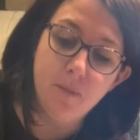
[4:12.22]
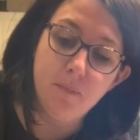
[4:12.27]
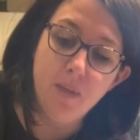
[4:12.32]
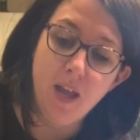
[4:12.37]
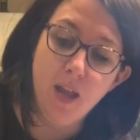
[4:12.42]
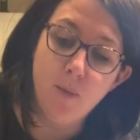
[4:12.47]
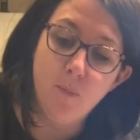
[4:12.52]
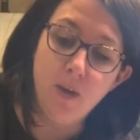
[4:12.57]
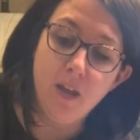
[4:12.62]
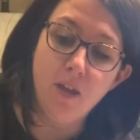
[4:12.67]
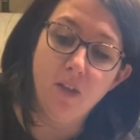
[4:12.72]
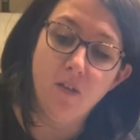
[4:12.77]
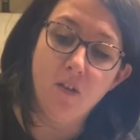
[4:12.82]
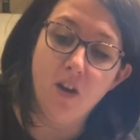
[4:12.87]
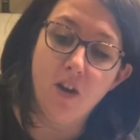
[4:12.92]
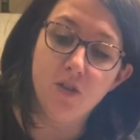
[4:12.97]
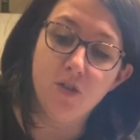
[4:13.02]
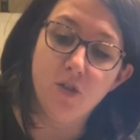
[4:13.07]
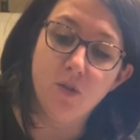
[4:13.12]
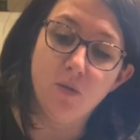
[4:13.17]
And we
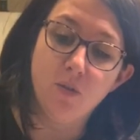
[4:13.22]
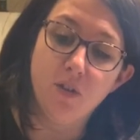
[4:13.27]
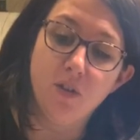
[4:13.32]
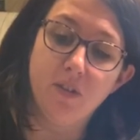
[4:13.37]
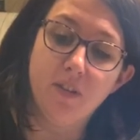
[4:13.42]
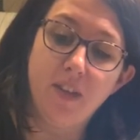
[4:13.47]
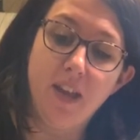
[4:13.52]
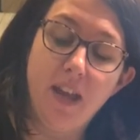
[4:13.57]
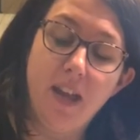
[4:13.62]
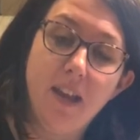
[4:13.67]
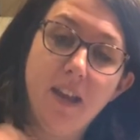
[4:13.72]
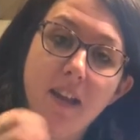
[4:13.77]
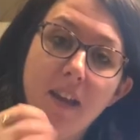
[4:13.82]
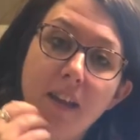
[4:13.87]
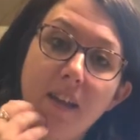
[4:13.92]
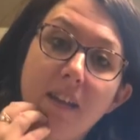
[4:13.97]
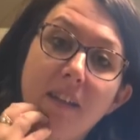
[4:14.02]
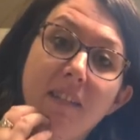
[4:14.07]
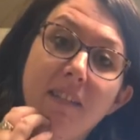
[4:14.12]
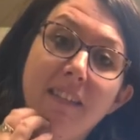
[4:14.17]
also learned that
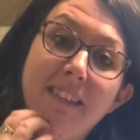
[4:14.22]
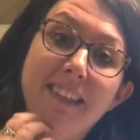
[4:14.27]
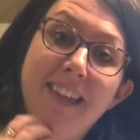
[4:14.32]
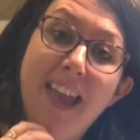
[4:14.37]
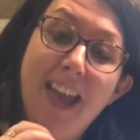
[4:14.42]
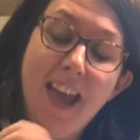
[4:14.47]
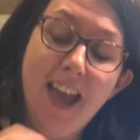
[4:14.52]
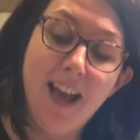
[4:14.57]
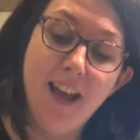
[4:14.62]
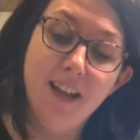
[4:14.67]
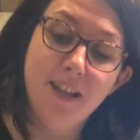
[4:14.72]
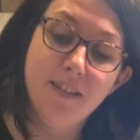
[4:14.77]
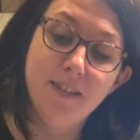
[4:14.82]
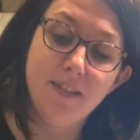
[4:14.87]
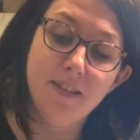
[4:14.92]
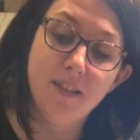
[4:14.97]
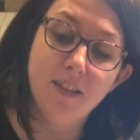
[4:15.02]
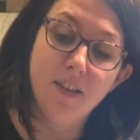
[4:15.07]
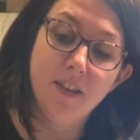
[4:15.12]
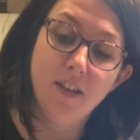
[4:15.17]

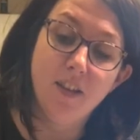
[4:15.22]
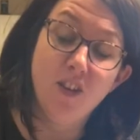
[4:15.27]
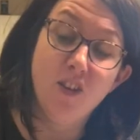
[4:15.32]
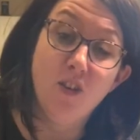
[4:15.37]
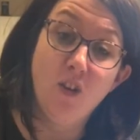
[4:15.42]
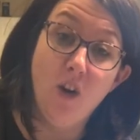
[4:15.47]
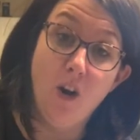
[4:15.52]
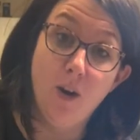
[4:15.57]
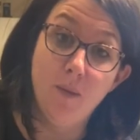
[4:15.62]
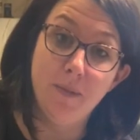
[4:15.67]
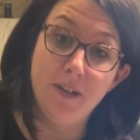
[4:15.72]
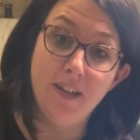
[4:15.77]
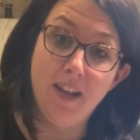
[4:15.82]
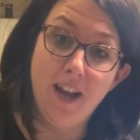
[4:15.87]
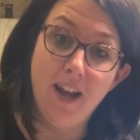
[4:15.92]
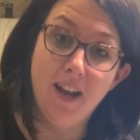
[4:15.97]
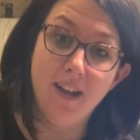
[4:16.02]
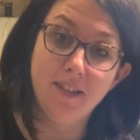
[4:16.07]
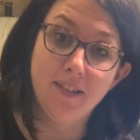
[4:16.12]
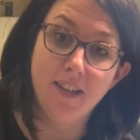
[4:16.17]
gas, carbon
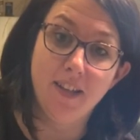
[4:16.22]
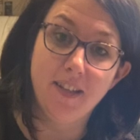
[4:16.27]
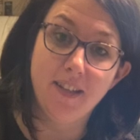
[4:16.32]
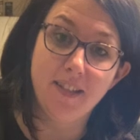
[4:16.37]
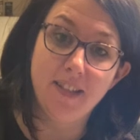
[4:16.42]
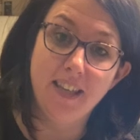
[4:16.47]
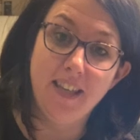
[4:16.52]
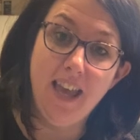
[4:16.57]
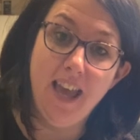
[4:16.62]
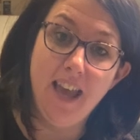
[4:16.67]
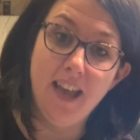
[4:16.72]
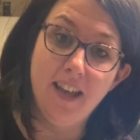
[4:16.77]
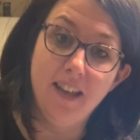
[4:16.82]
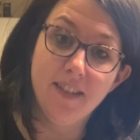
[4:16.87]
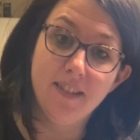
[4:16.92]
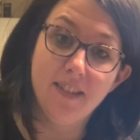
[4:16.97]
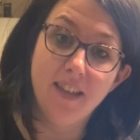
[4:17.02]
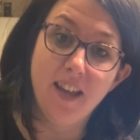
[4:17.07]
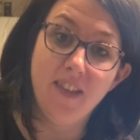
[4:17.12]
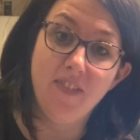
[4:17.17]
dioxide, is a
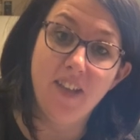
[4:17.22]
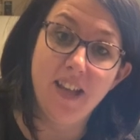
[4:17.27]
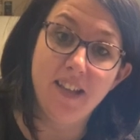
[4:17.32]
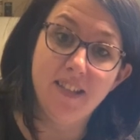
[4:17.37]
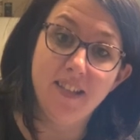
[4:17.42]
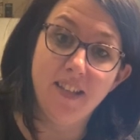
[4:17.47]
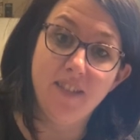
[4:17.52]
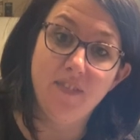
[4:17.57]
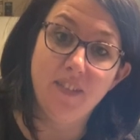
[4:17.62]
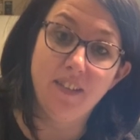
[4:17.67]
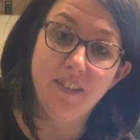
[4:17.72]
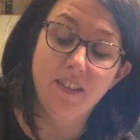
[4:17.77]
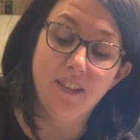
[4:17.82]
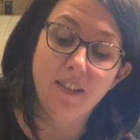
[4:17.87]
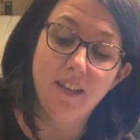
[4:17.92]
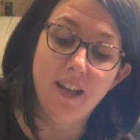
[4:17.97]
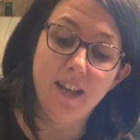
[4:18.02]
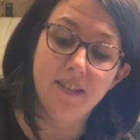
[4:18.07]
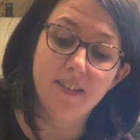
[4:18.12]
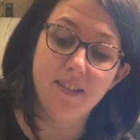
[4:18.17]
gas, and that's even
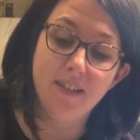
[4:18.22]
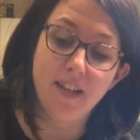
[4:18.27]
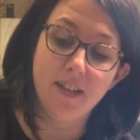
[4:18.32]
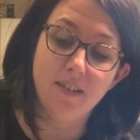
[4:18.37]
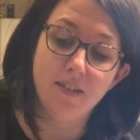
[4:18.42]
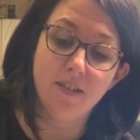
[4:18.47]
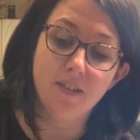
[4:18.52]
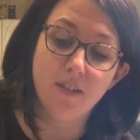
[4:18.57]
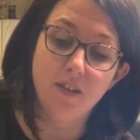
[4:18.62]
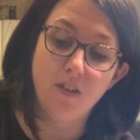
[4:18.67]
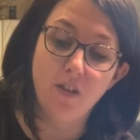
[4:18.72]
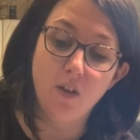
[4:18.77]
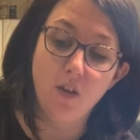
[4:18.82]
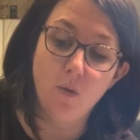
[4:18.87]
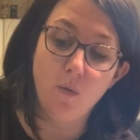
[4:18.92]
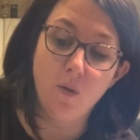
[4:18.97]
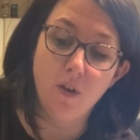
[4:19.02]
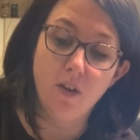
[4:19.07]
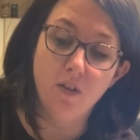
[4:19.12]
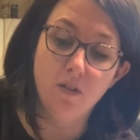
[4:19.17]
less dense than the
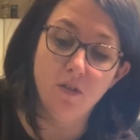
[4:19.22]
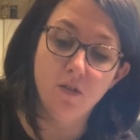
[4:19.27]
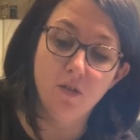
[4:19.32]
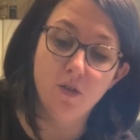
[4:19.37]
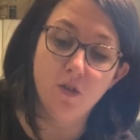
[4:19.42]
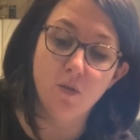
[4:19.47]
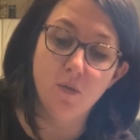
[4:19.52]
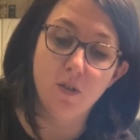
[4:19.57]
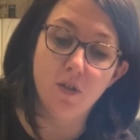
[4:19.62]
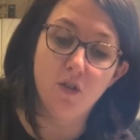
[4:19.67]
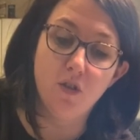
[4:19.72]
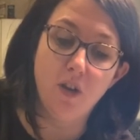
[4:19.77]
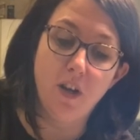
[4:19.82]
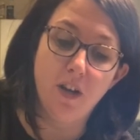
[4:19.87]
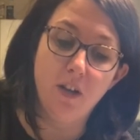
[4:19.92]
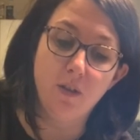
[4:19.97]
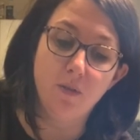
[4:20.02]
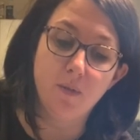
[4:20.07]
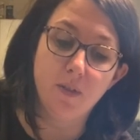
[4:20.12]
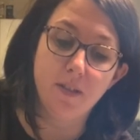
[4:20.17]
oil. So it's
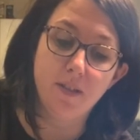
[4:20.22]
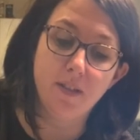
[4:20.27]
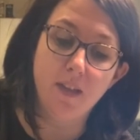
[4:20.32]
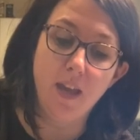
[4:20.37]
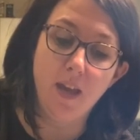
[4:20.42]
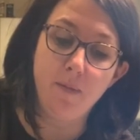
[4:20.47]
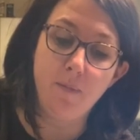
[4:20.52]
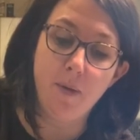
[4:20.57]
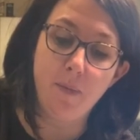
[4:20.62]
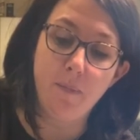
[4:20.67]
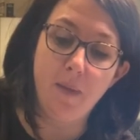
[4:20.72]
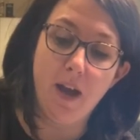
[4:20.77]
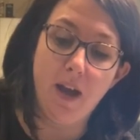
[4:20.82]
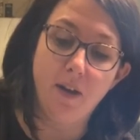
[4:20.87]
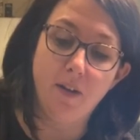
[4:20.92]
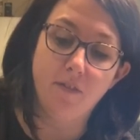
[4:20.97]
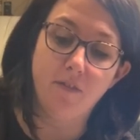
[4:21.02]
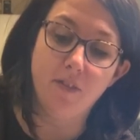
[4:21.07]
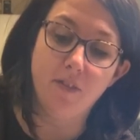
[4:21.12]
trying to escape up out